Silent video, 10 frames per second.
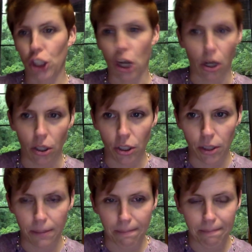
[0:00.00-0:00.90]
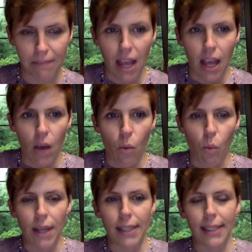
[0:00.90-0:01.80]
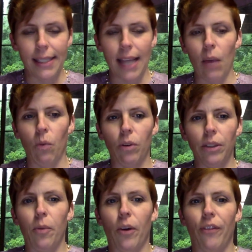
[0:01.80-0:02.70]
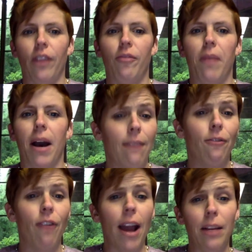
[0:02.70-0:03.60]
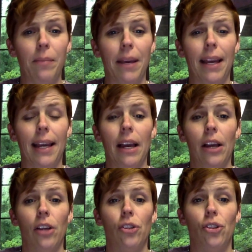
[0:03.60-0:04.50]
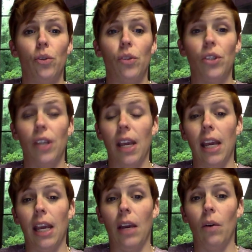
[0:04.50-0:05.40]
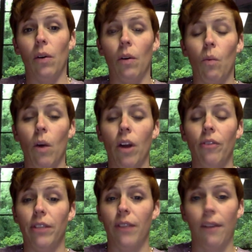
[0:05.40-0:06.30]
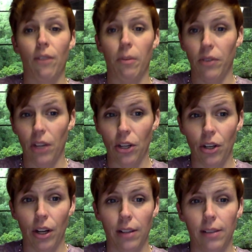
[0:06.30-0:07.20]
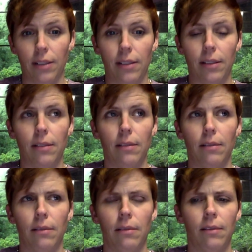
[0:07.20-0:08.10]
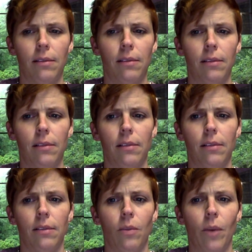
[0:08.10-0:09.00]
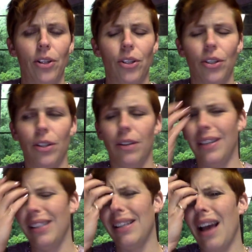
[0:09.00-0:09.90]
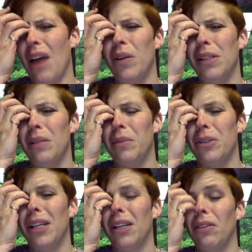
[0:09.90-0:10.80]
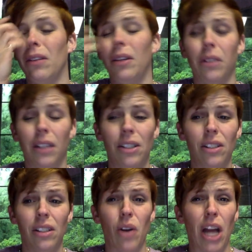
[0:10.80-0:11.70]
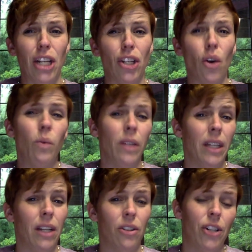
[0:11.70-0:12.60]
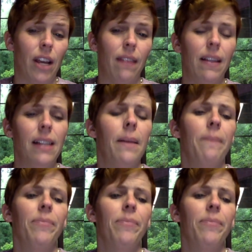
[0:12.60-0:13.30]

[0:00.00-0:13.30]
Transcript: church was a worldly boyfriend of mine invited me to see one of his favorite musicians, which this guy wasn't particularly religious, so I don't really understand this.